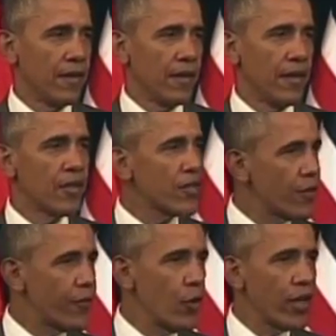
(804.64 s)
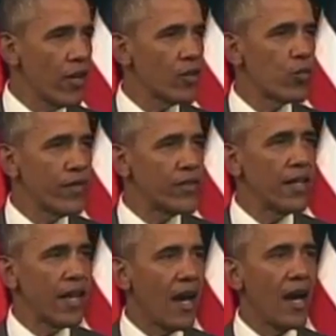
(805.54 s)
In just a few years, we've
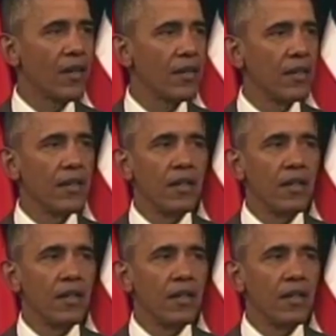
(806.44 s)
seen how